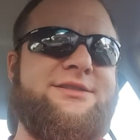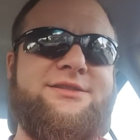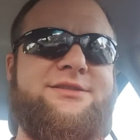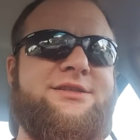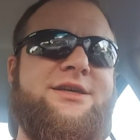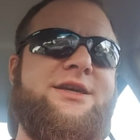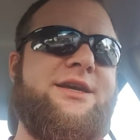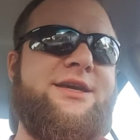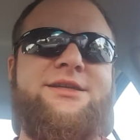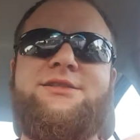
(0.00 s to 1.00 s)
is just
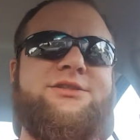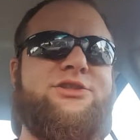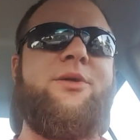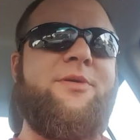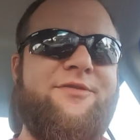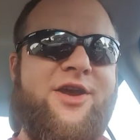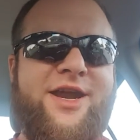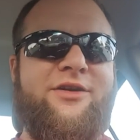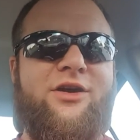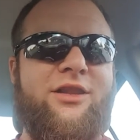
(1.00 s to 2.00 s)
he's the super
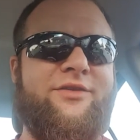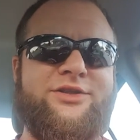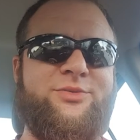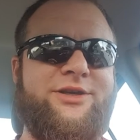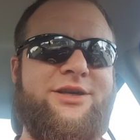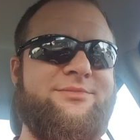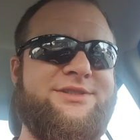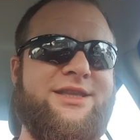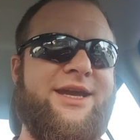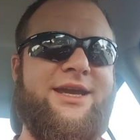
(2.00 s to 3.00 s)
fan in all of us when it
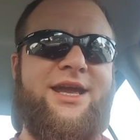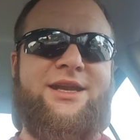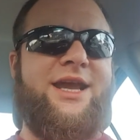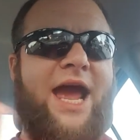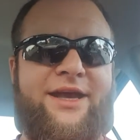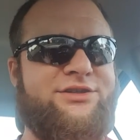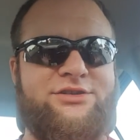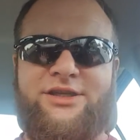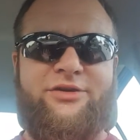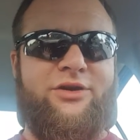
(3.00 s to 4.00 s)
comes to like any
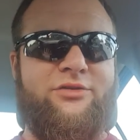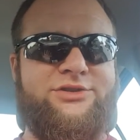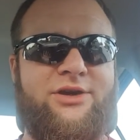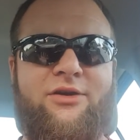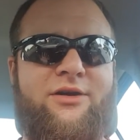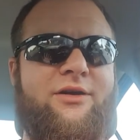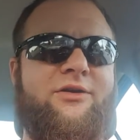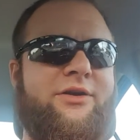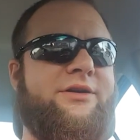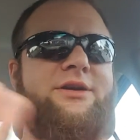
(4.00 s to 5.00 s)
action hero star
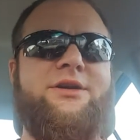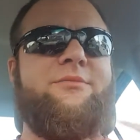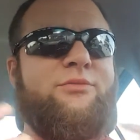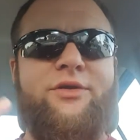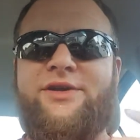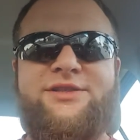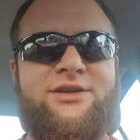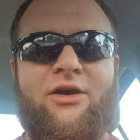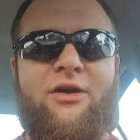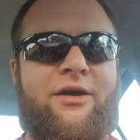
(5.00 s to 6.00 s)
or movie
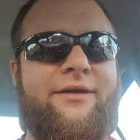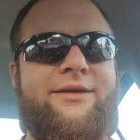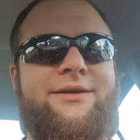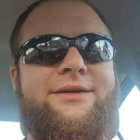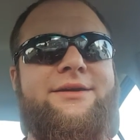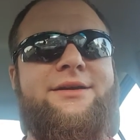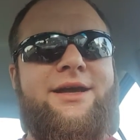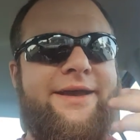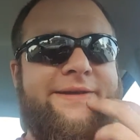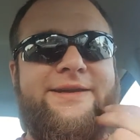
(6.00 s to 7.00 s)
star.
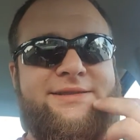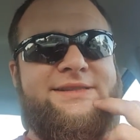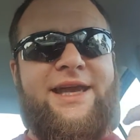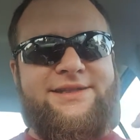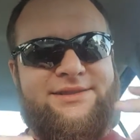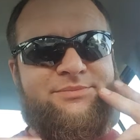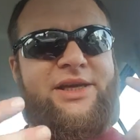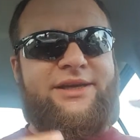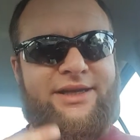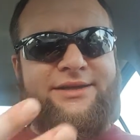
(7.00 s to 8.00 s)
And in this case of
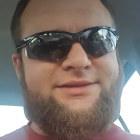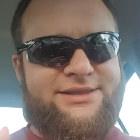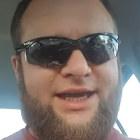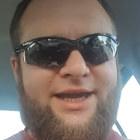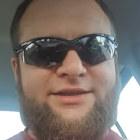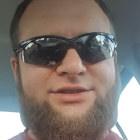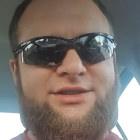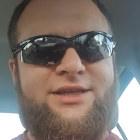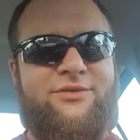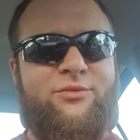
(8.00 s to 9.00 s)
being Nicolas Cage
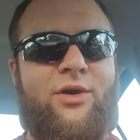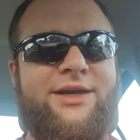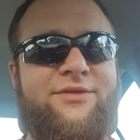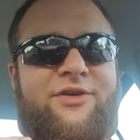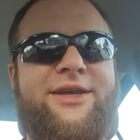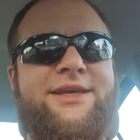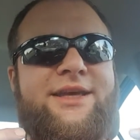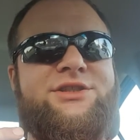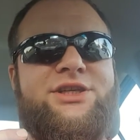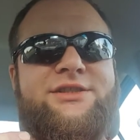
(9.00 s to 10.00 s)
and then wanting to finally
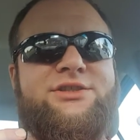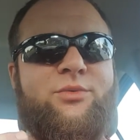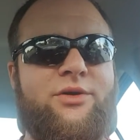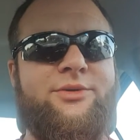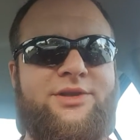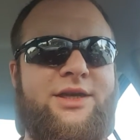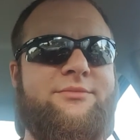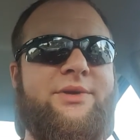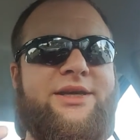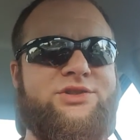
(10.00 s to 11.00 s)
get a chance to work with
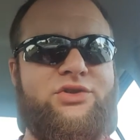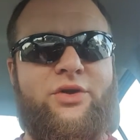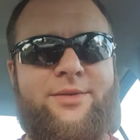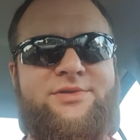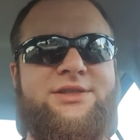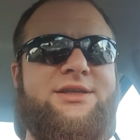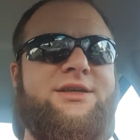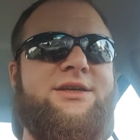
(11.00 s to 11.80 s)
him, make a script,